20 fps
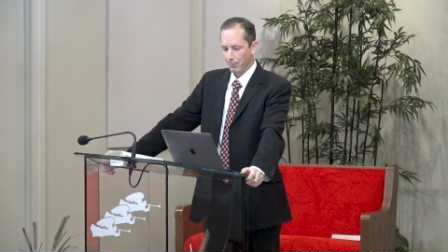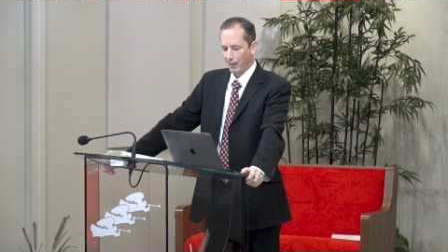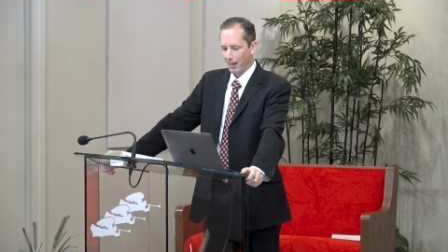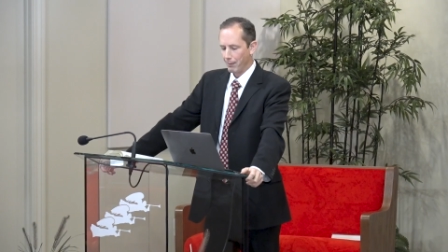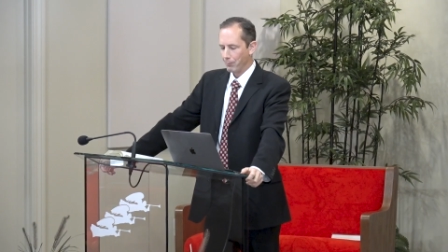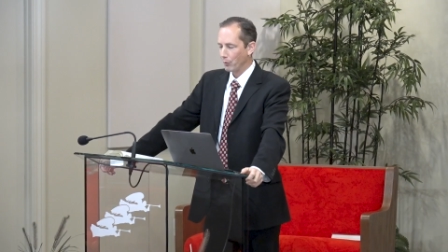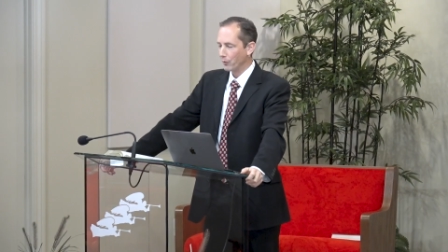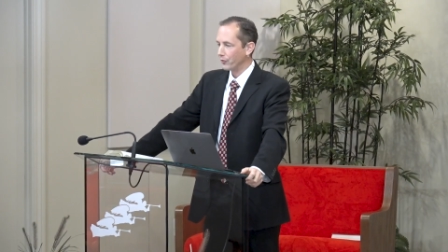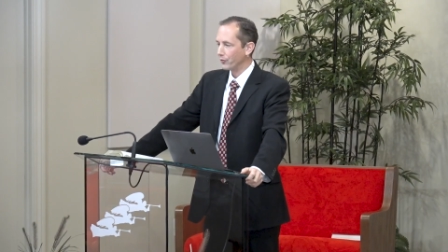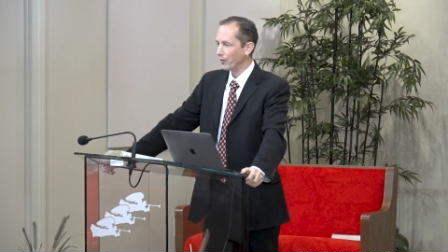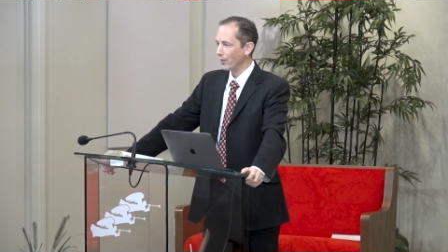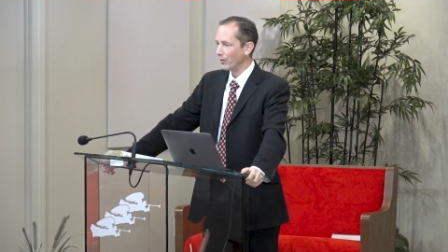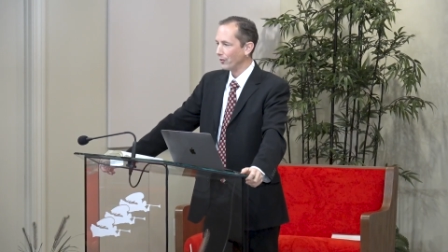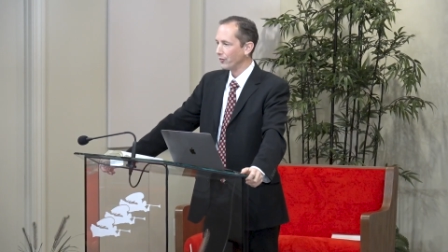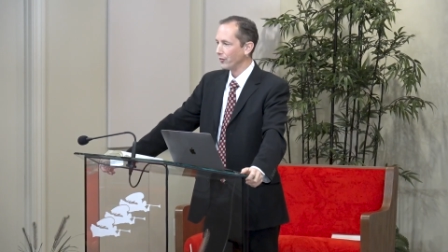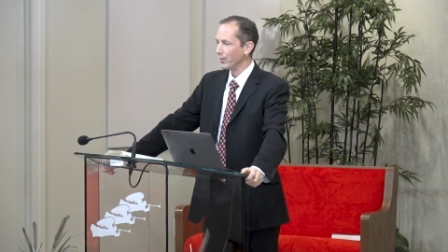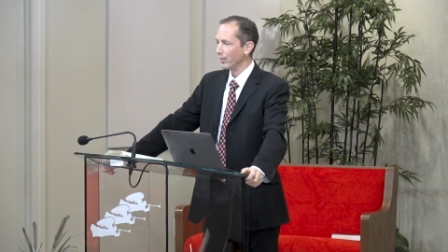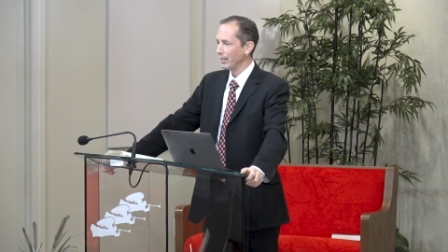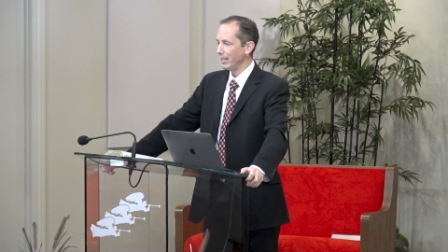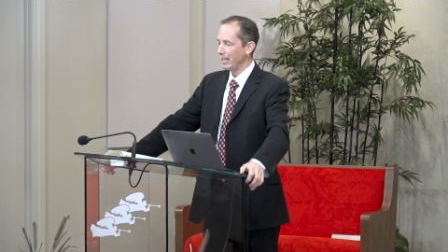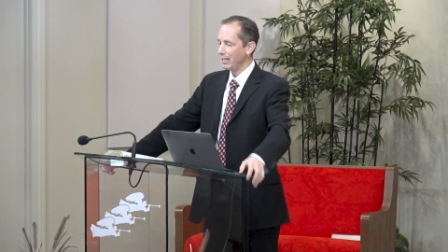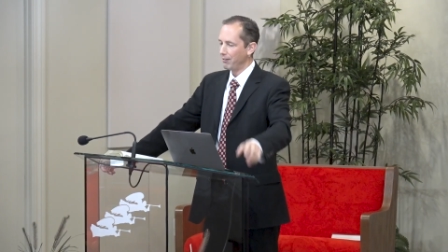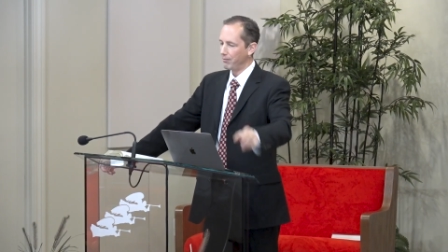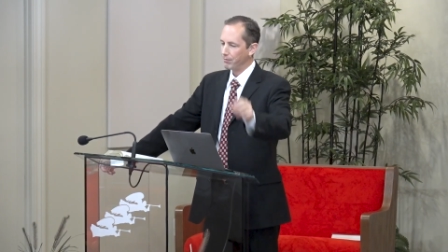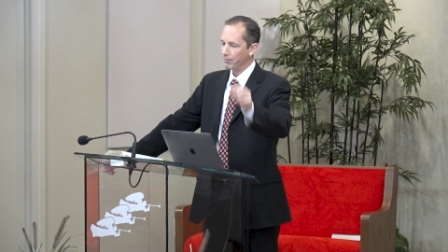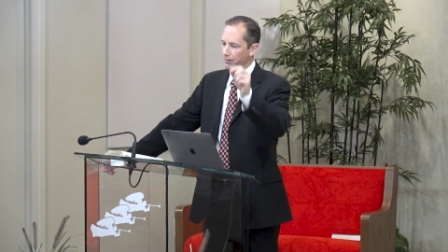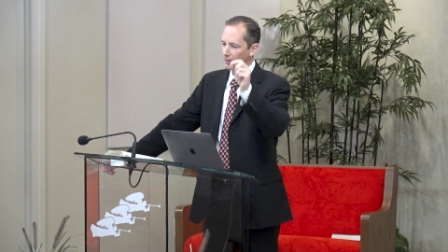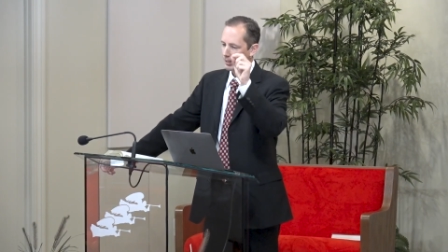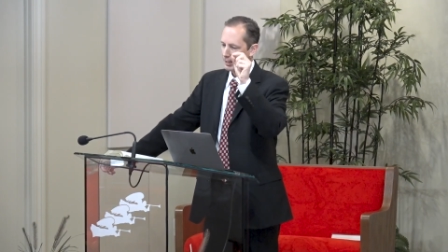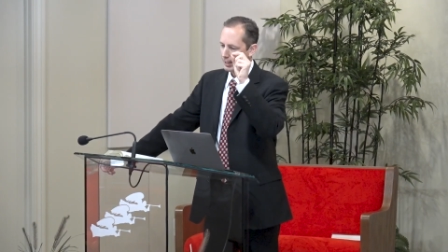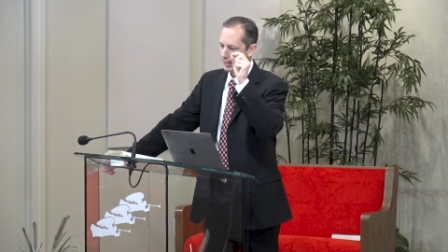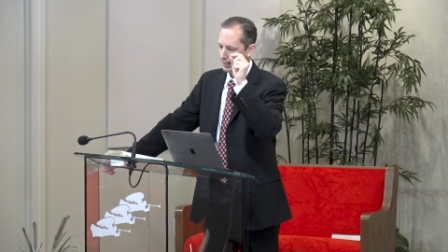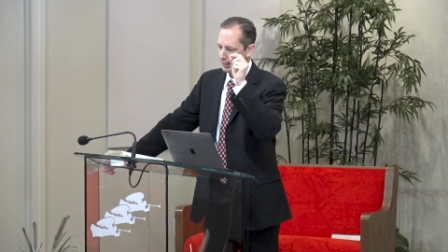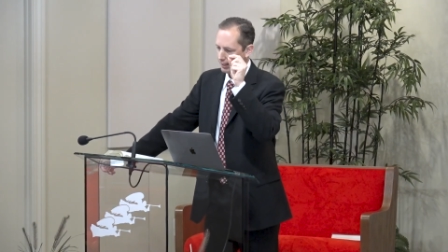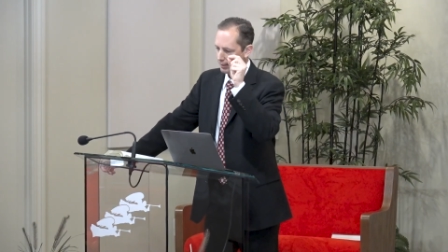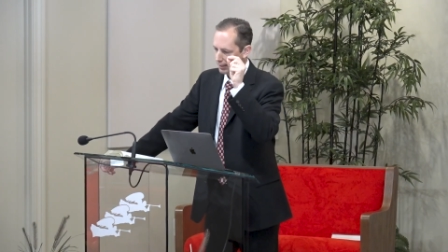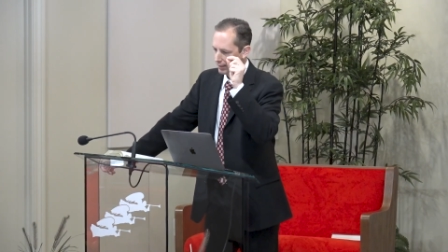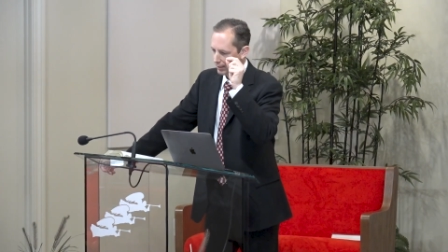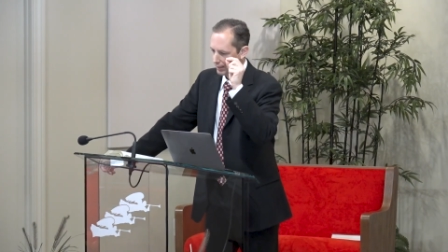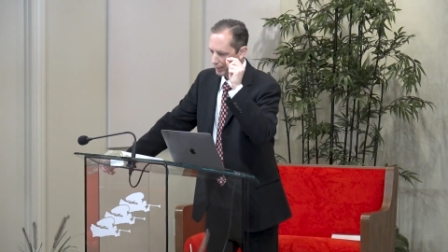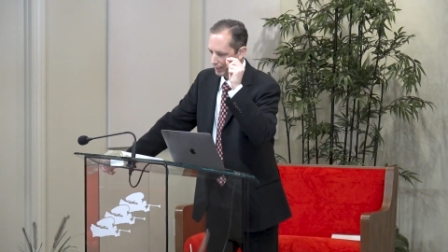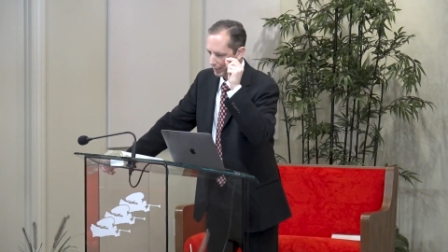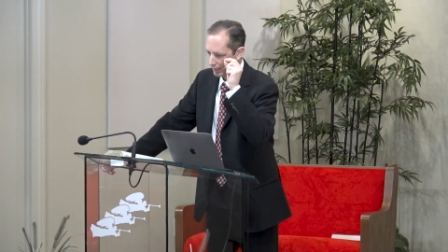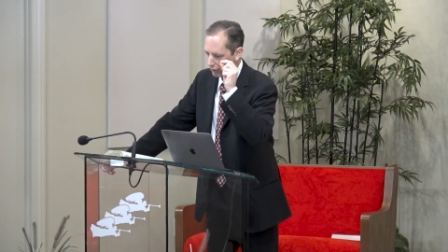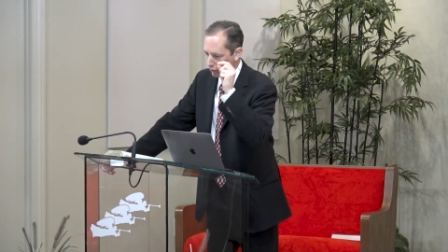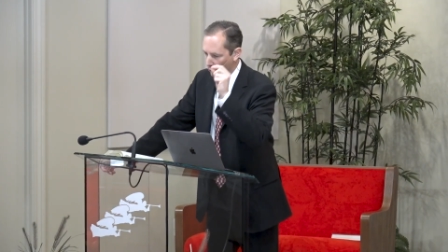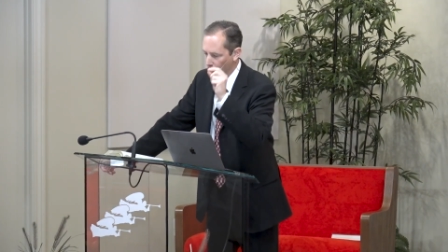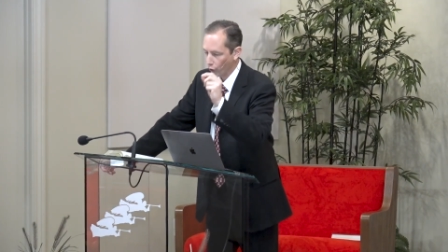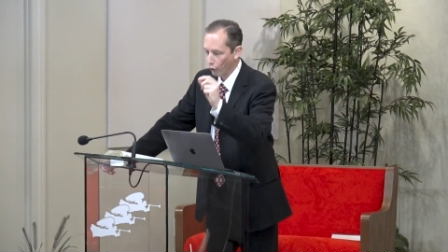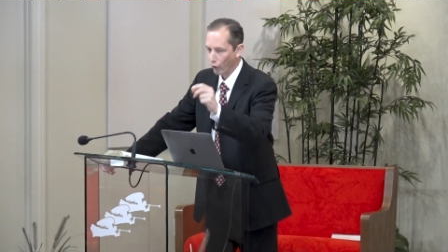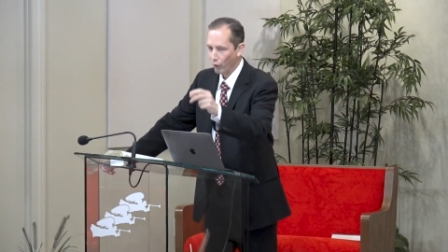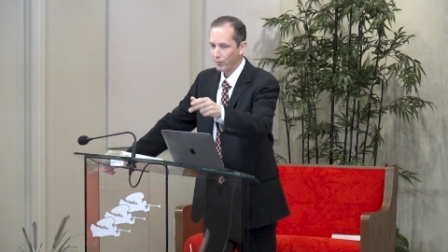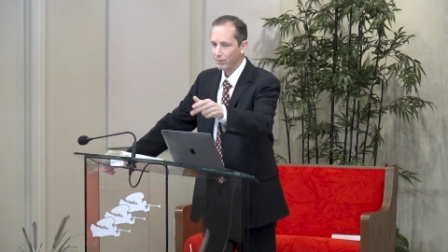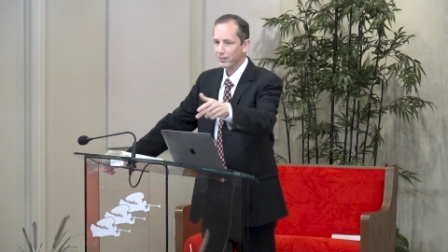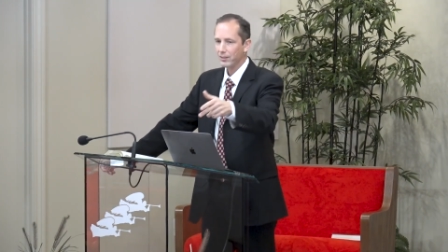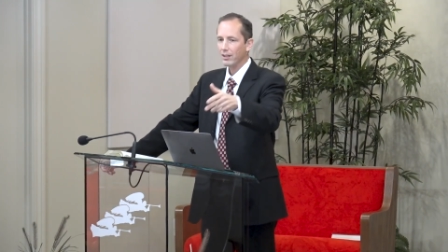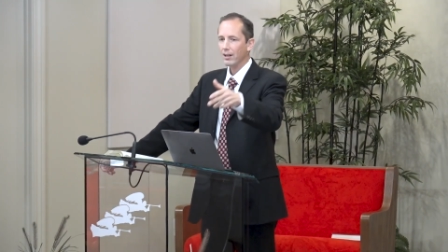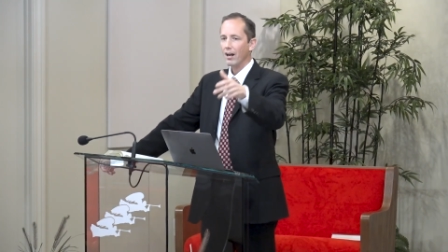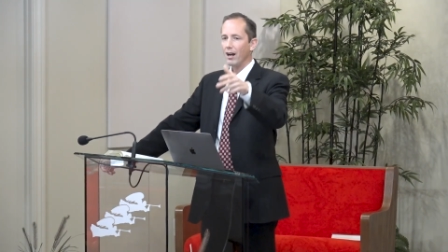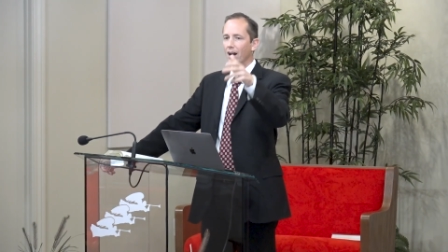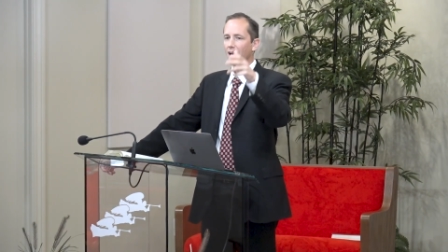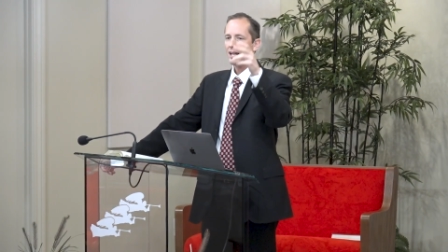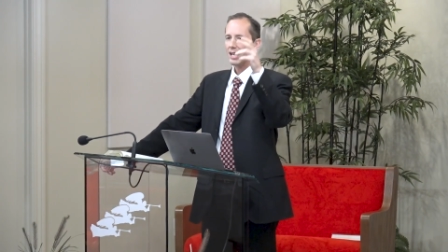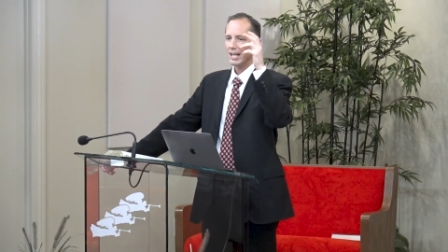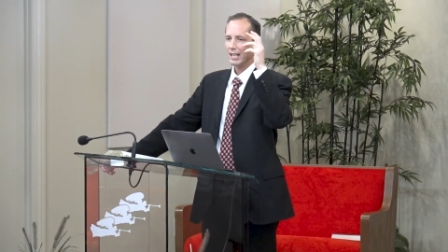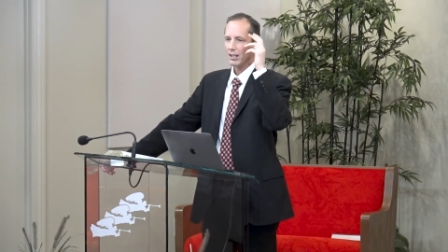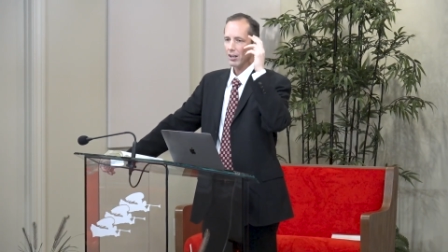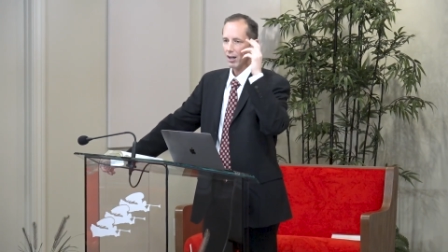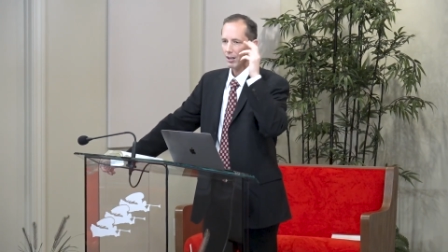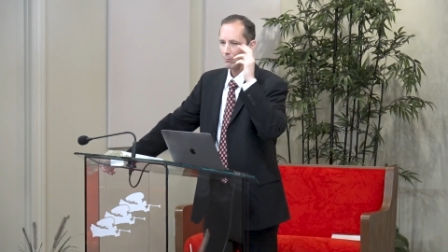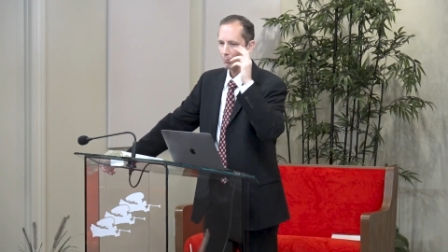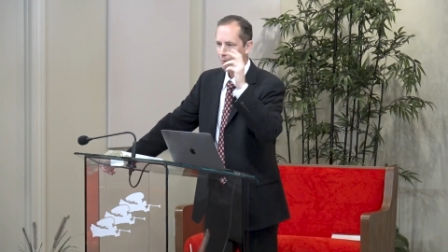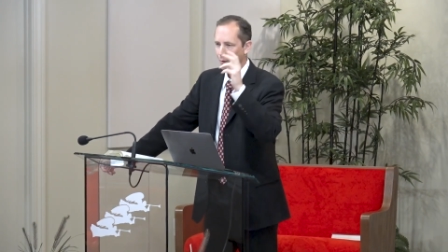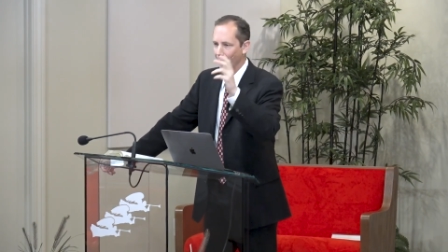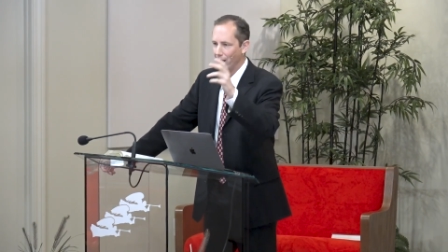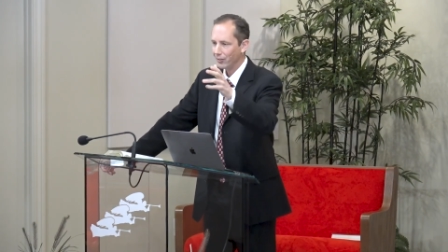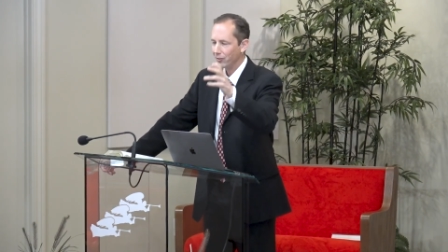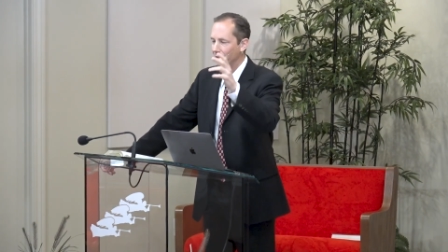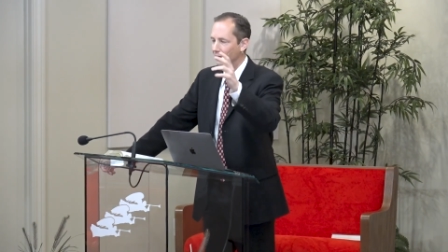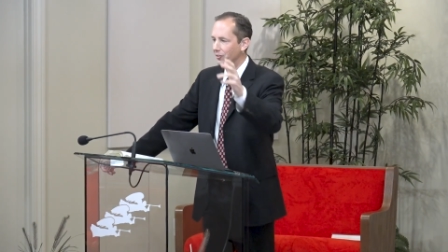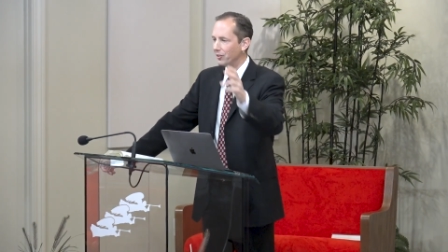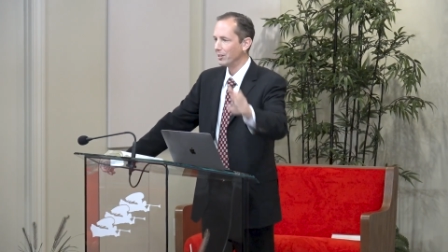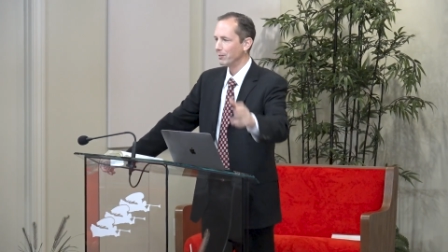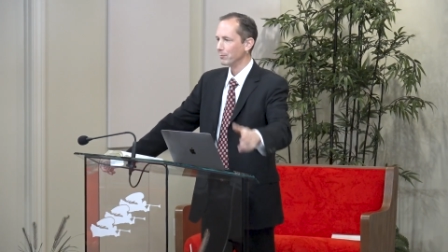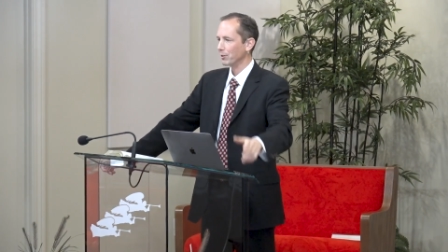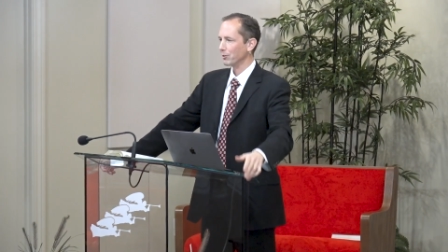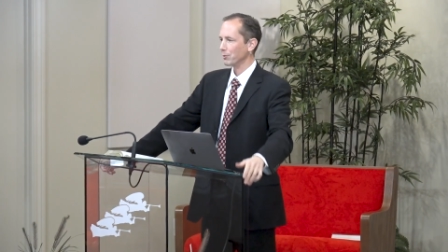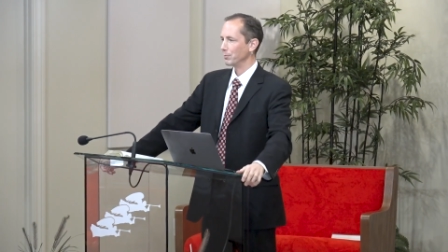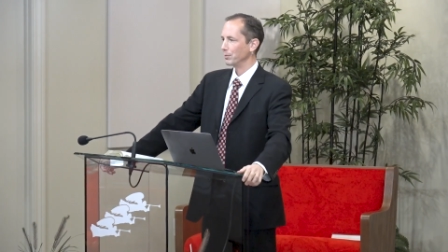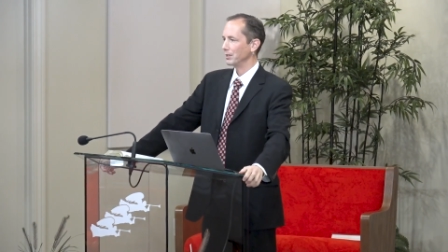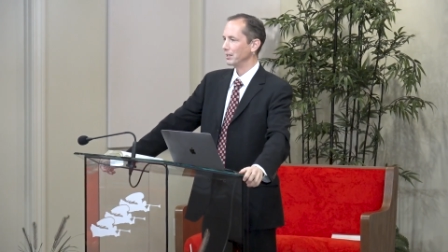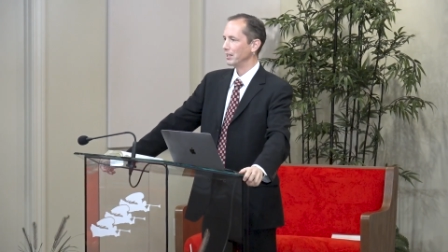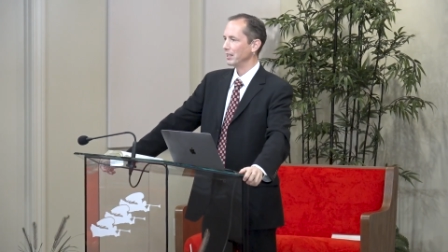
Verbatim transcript: The Bible says that he served God, and God blesses him at the